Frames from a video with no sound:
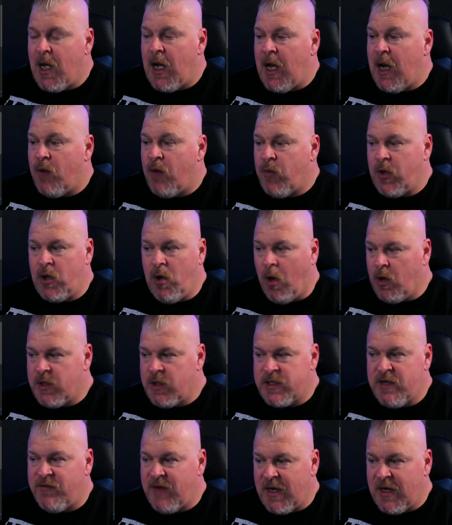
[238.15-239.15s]
Uh,
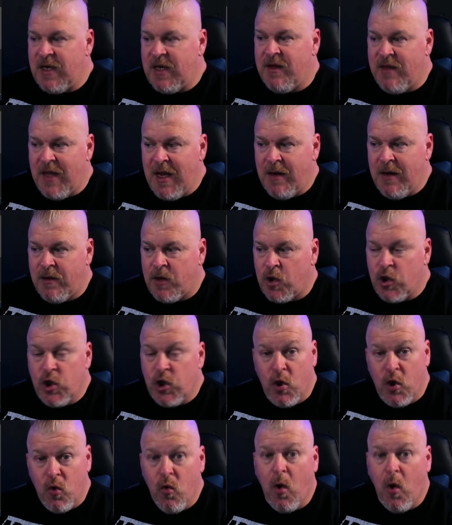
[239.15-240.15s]
regardless of any of that,
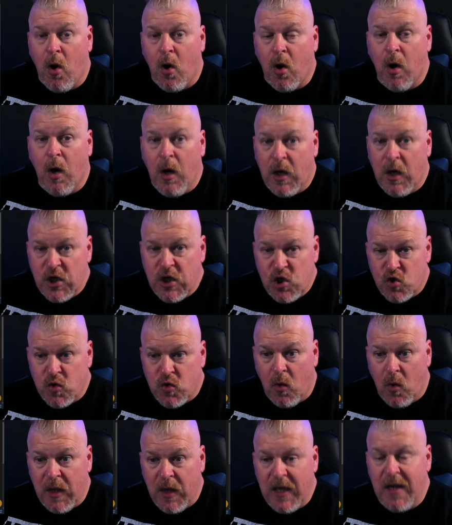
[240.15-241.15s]
you are
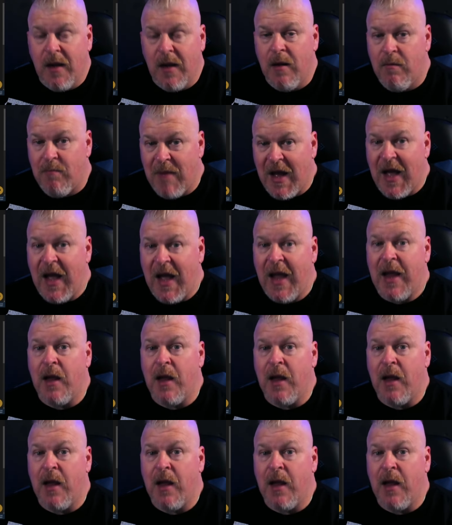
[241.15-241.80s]
controlling my